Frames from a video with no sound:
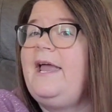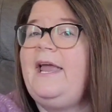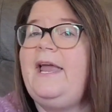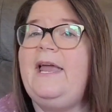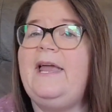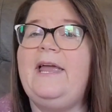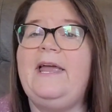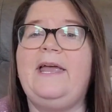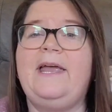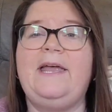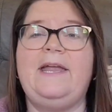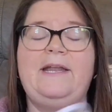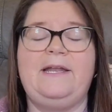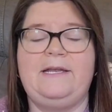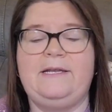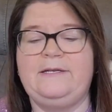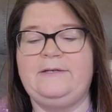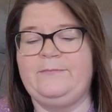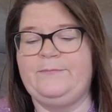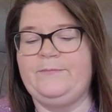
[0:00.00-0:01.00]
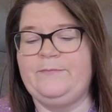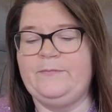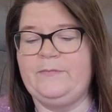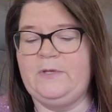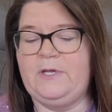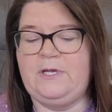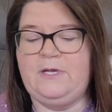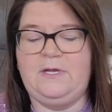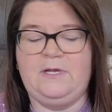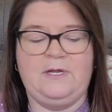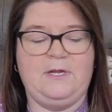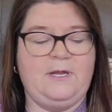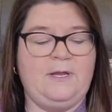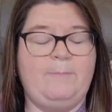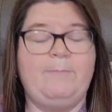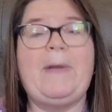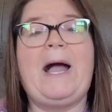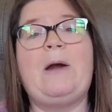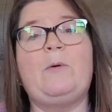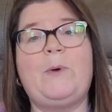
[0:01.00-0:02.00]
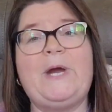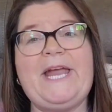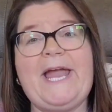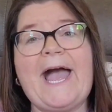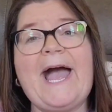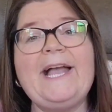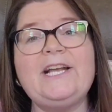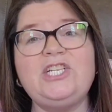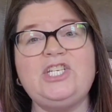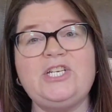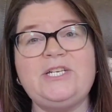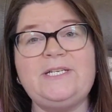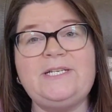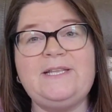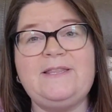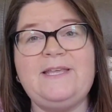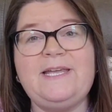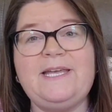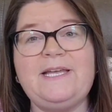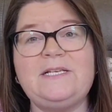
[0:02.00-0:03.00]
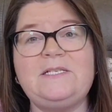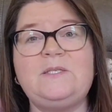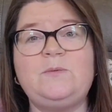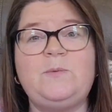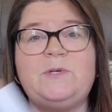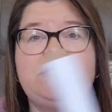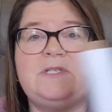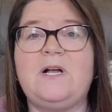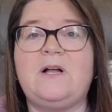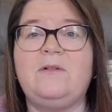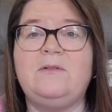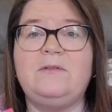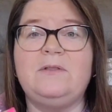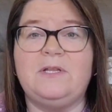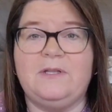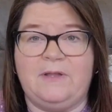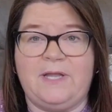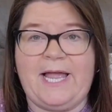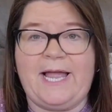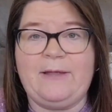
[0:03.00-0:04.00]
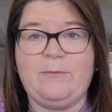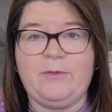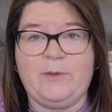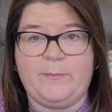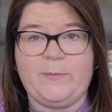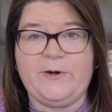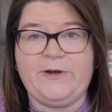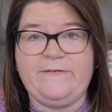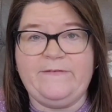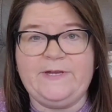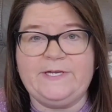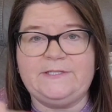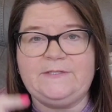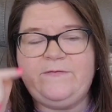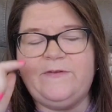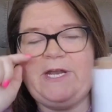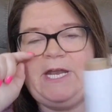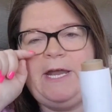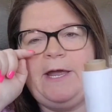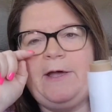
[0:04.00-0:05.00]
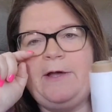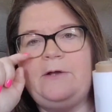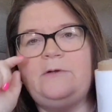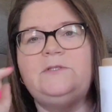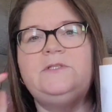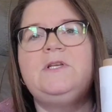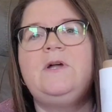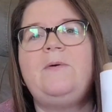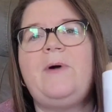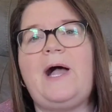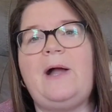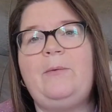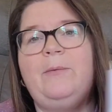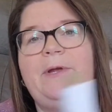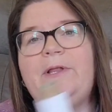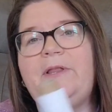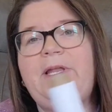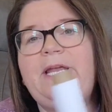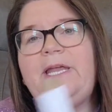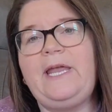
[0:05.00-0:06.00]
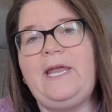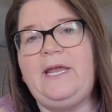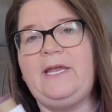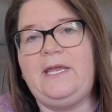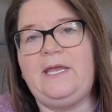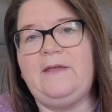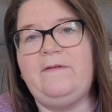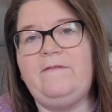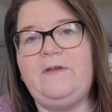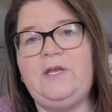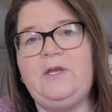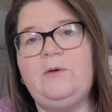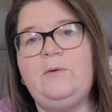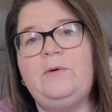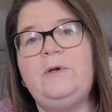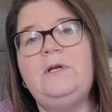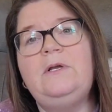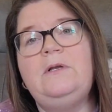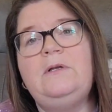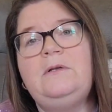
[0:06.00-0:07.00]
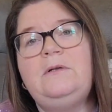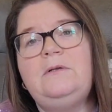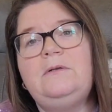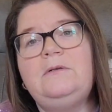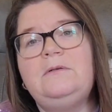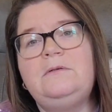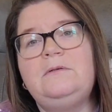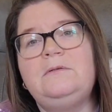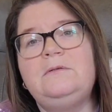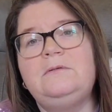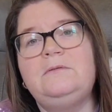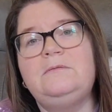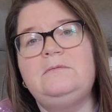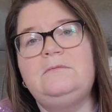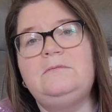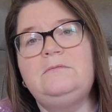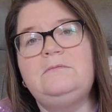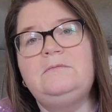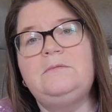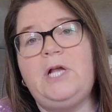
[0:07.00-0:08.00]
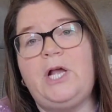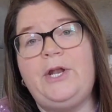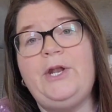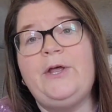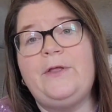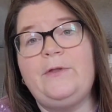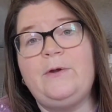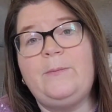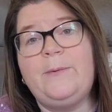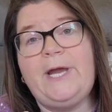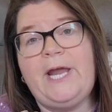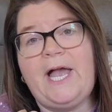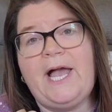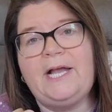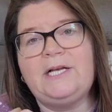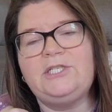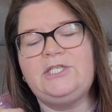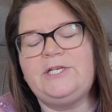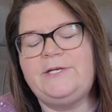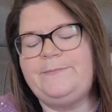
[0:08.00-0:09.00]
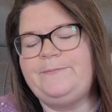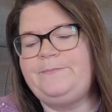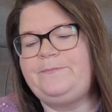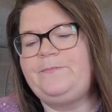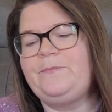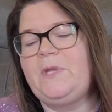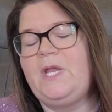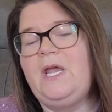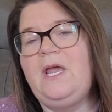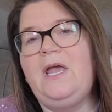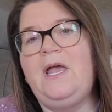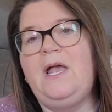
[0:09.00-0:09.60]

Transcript: and my reaction to this was on the la the previous video, so I really can't give you another reaction.